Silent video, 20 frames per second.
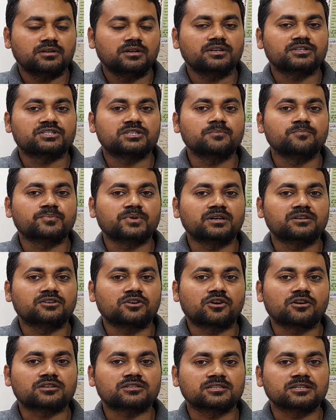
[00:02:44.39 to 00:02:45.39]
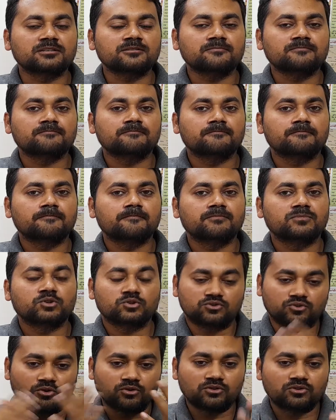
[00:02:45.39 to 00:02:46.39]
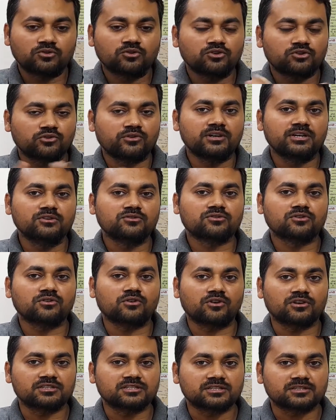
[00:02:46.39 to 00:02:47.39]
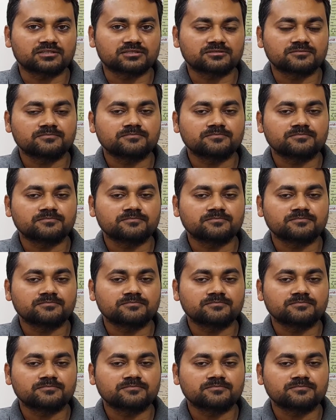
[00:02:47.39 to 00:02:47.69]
a simple doctor, you don't go to a neurologist.